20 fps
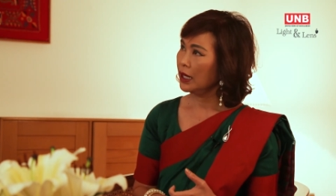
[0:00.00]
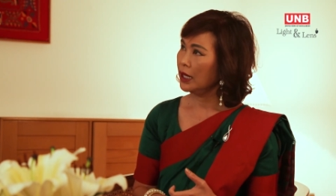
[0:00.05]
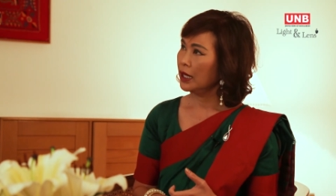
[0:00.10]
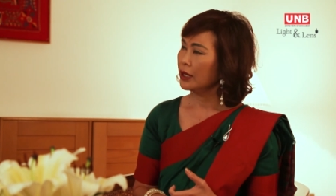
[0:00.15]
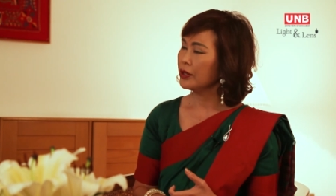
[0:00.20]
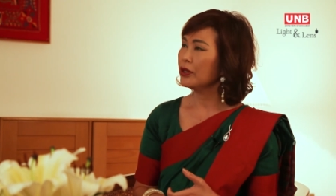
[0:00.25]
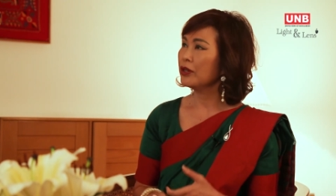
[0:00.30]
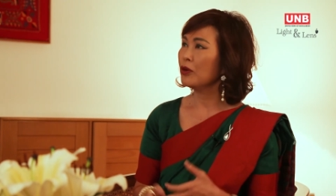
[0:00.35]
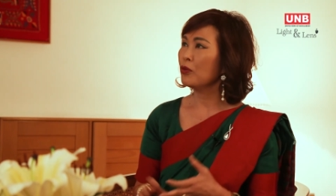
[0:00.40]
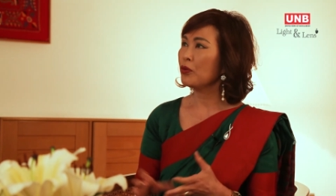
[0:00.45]

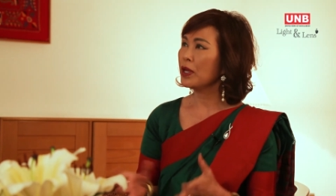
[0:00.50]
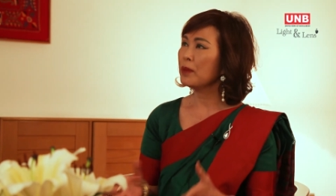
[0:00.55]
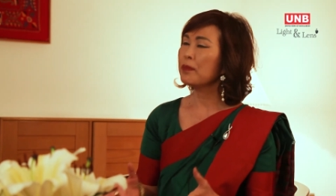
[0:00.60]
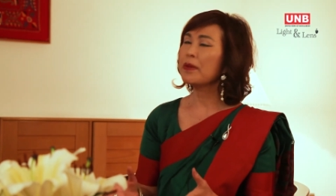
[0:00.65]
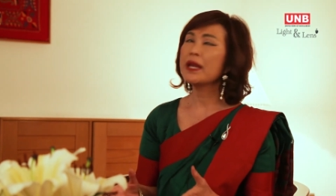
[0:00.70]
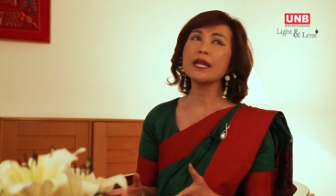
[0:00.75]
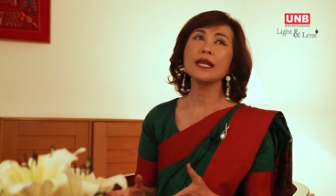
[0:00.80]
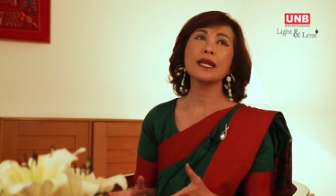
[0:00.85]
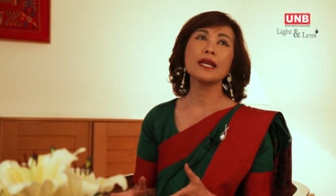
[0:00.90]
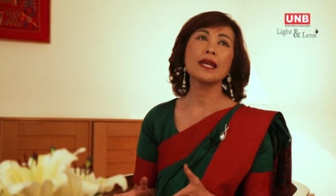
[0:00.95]

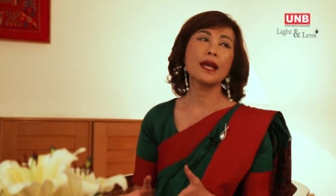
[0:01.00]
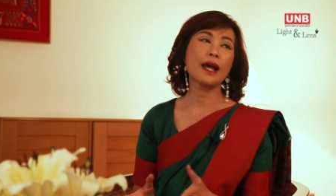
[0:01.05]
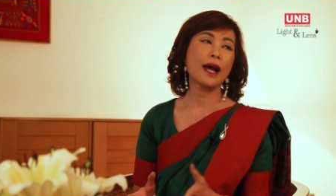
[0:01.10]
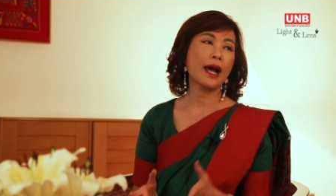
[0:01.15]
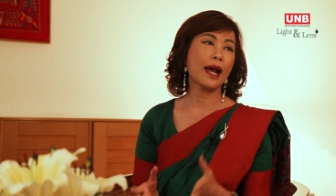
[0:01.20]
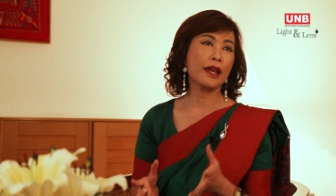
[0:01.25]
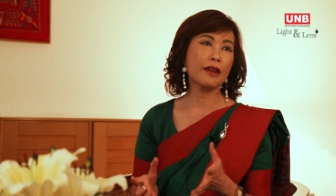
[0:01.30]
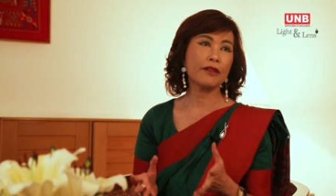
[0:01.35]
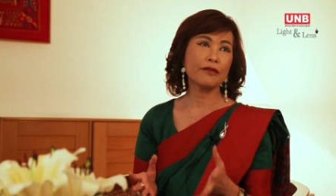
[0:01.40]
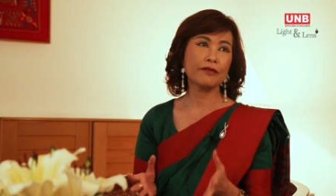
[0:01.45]
Women here,
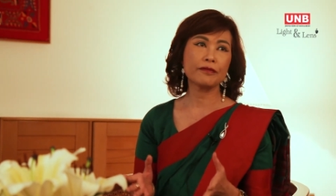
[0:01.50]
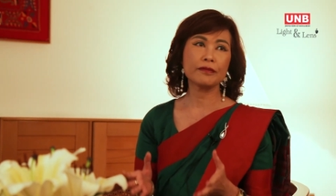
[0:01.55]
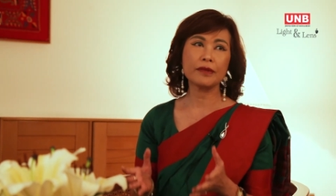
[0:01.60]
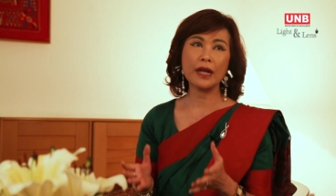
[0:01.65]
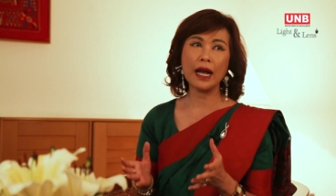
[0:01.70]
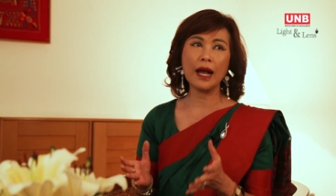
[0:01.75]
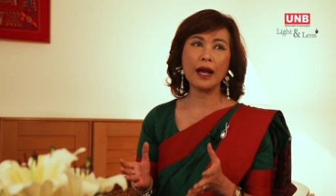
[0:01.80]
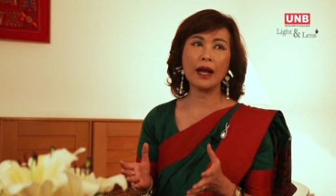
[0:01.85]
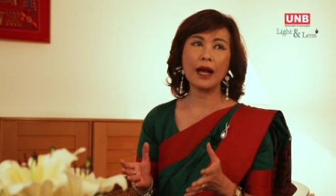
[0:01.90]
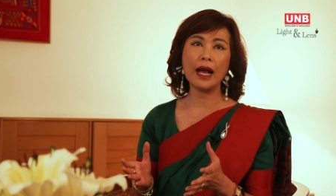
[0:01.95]
I
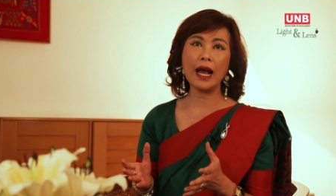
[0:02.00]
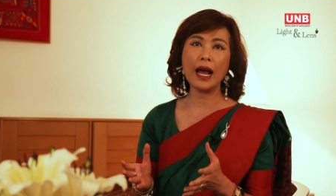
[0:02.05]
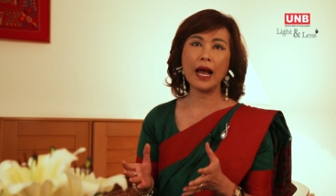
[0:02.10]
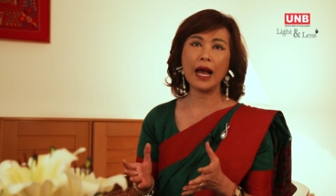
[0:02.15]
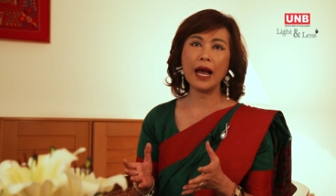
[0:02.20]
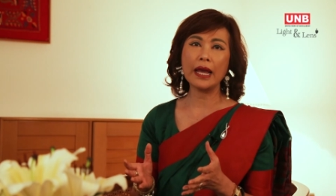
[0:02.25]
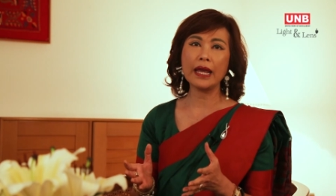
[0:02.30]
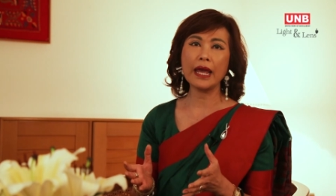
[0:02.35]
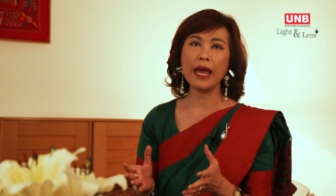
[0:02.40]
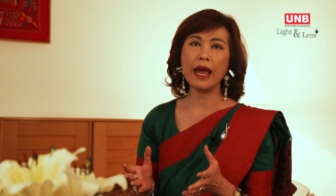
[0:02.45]

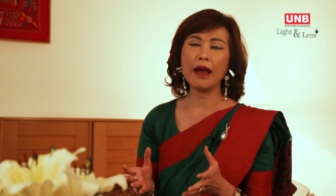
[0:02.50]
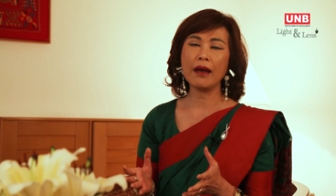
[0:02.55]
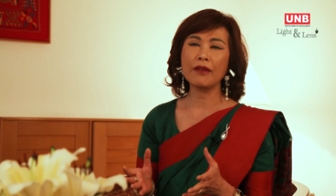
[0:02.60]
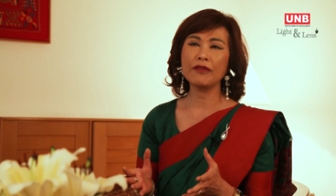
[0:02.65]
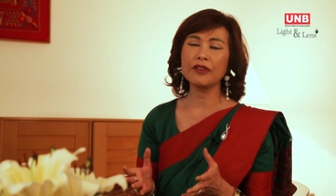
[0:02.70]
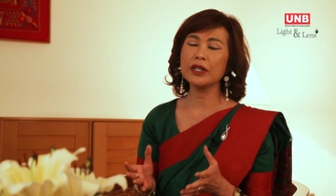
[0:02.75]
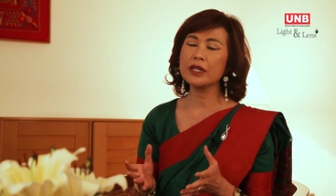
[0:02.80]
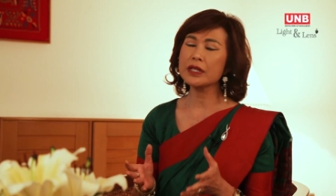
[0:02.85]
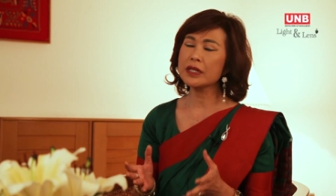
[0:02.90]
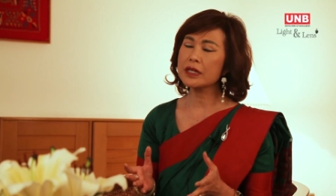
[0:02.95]
have
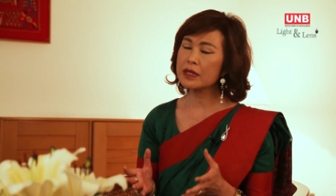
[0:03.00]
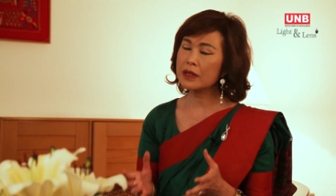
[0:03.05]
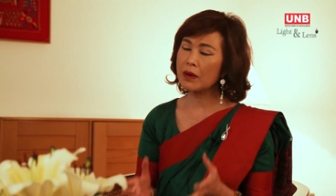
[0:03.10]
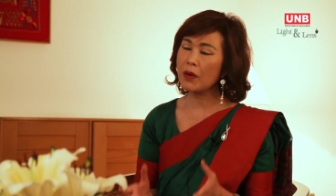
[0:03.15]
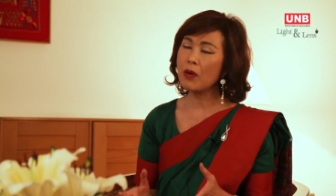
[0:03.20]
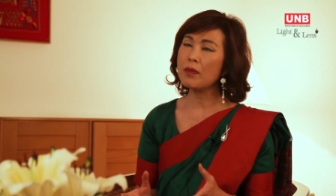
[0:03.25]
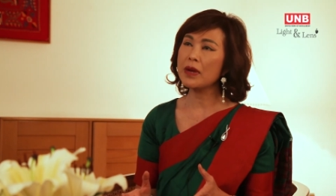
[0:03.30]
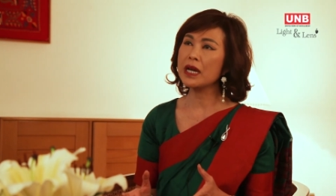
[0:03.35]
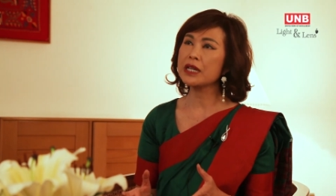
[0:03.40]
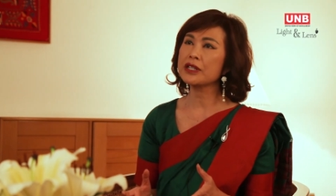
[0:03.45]
heard so
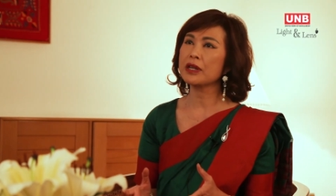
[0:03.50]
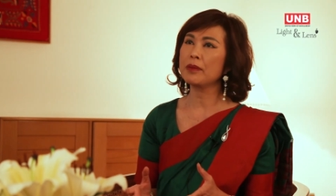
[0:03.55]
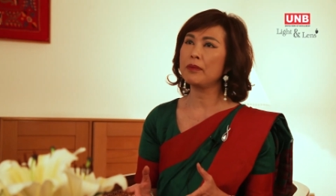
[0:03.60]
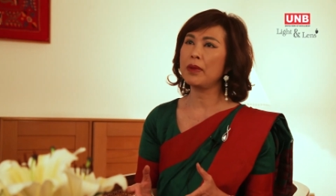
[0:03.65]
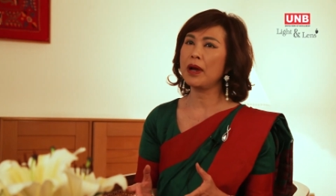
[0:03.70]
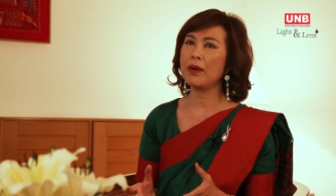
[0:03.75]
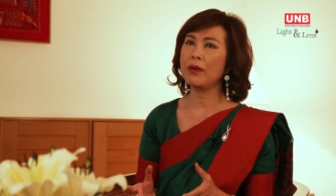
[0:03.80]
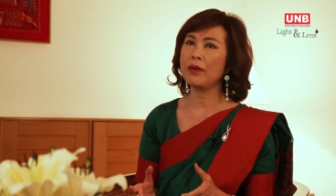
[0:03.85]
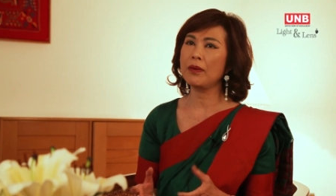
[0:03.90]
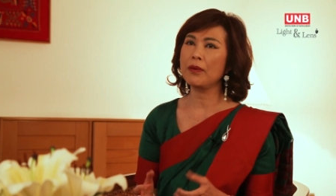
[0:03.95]
much
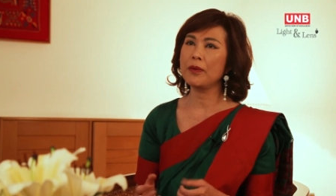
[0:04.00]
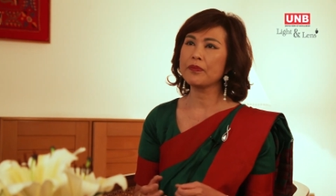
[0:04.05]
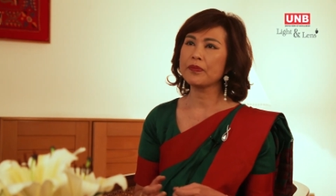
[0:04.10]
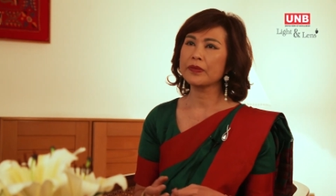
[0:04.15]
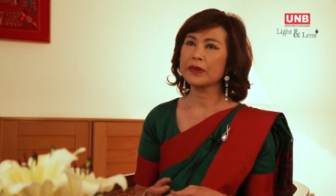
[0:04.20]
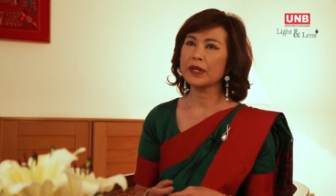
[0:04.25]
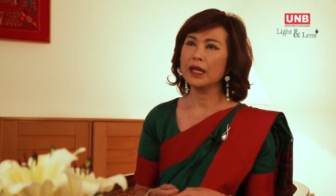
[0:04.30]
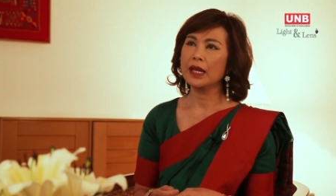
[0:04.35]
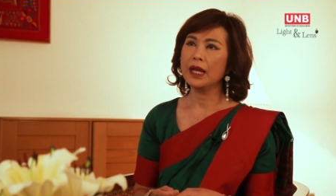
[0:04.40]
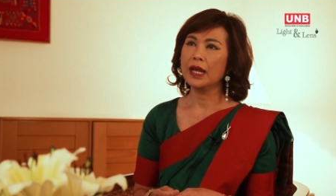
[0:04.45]
about
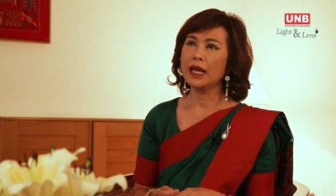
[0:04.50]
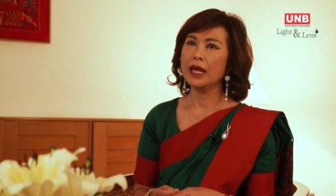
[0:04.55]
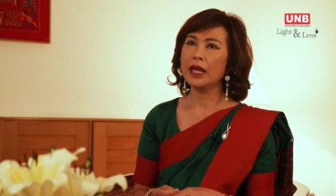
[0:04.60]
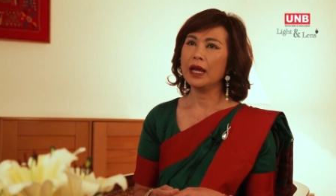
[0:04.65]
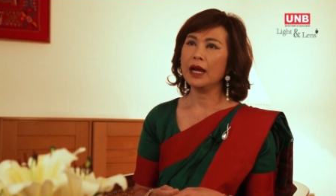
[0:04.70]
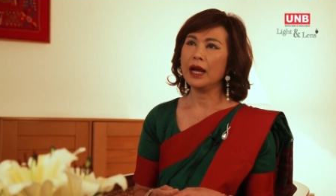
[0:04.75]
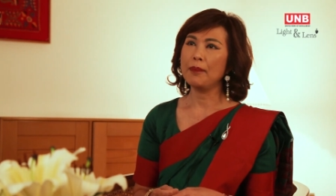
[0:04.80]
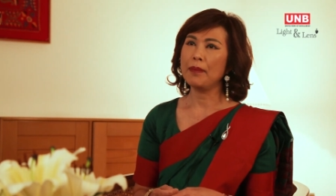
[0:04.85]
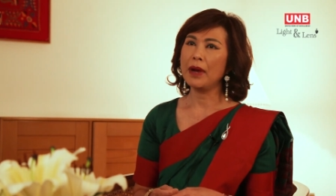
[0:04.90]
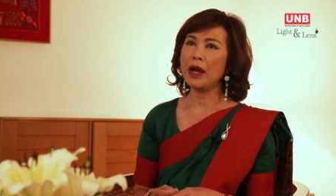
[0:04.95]

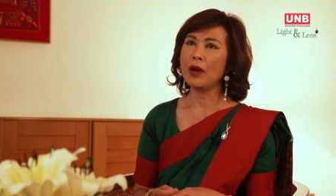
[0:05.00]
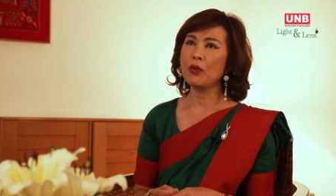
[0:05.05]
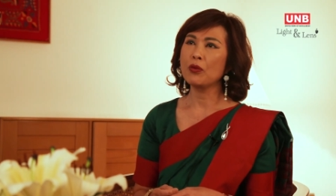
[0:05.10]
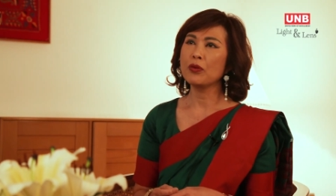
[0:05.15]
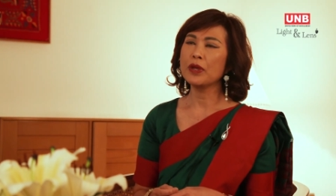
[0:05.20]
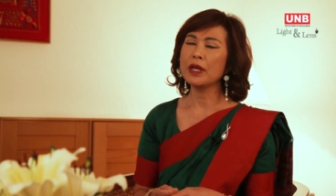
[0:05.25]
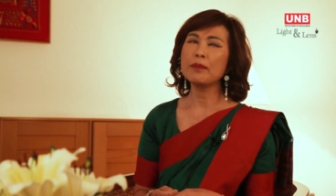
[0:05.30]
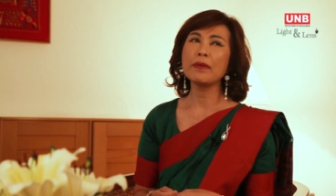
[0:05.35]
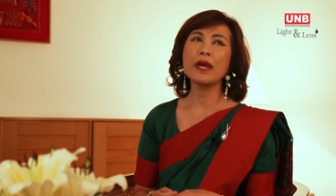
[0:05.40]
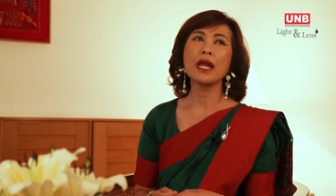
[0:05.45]

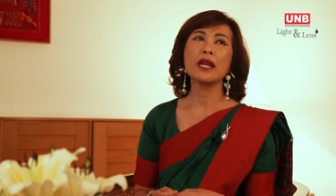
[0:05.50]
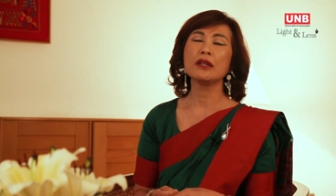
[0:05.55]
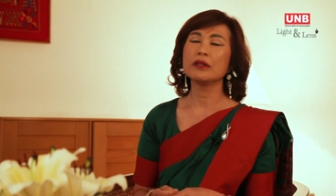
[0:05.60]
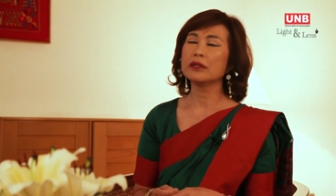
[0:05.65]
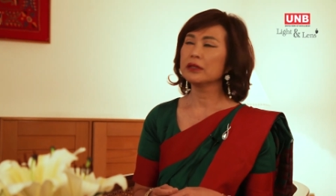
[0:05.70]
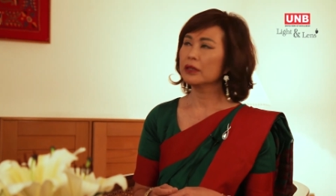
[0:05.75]
women